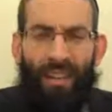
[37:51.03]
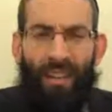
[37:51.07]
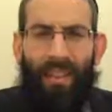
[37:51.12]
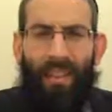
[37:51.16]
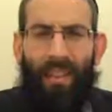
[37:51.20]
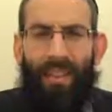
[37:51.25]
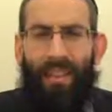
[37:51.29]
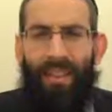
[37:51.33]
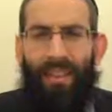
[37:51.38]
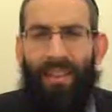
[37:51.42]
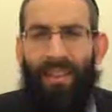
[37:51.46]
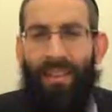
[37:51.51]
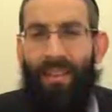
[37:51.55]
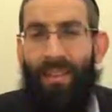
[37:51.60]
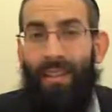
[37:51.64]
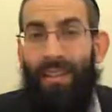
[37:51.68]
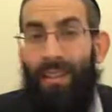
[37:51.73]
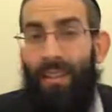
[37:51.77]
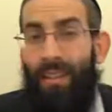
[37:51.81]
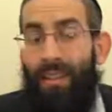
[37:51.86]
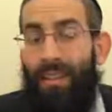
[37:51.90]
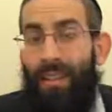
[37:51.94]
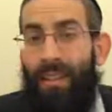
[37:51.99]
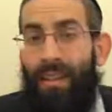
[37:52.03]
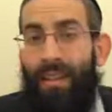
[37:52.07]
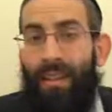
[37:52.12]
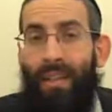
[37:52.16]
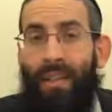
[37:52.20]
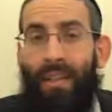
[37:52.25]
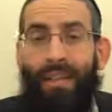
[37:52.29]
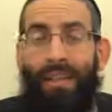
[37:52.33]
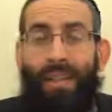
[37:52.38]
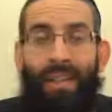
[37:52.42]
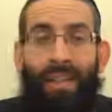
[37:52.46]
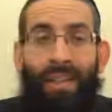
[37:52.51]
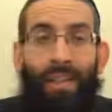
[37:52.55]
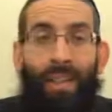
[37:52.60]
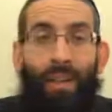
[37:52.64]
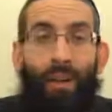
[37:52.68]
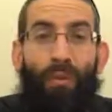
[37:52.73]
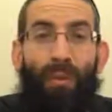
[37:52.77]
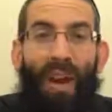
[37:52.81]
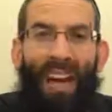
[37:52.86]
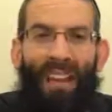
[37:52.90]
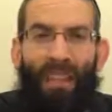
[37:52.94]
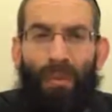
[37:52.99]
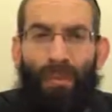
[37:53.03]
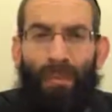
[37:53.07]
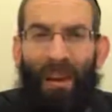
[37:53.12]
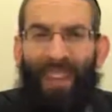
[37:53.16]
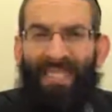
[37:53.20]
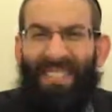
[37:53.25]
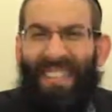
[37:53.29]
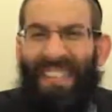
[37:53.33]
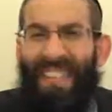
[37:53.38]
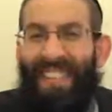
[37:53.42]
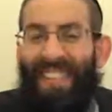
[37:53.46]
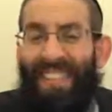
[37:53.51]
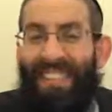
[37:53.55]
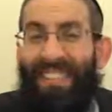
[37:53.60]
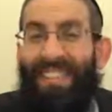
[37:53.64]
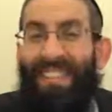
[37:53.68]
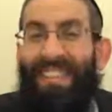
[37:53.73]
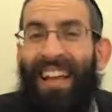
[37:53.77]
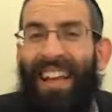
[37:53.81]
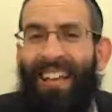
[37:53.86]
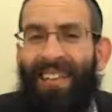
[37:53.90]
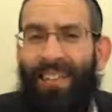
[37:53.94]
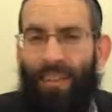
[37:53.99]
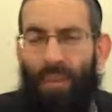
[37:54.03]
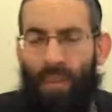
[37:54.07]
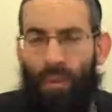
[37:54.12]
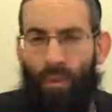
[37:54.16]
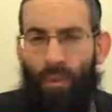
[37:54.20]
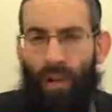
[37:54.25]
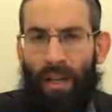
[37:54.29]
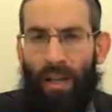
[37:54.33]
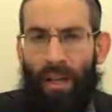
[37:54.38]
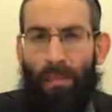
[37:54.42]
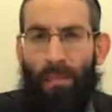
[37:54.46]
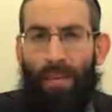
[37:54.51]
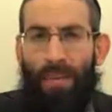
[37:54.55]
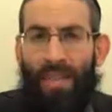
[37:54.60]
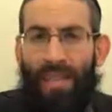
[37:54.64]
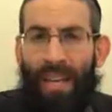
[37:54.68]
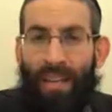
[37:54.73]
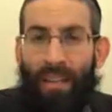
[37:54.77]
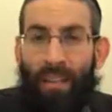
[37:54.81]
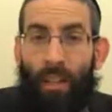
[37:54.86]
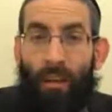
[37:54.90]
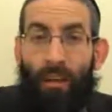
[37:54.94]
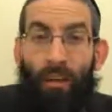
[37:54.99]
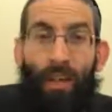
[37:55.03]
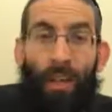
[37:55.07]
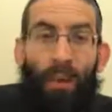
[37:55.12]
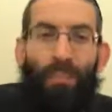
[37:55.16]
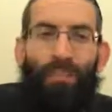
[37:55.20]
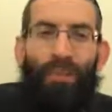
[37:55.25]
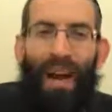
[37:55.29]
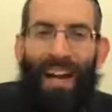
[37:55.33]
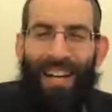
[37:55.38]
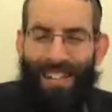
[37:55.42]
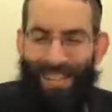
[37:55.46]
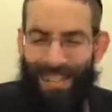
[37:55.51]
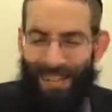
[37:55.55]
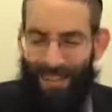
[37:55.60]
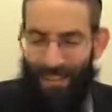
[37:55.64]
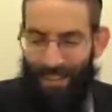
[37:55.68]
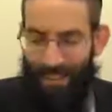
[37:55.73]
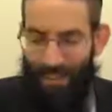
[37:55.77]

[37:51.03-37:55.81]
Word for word: He he he did it in a roundabout, delicate way. He presented her with a bris.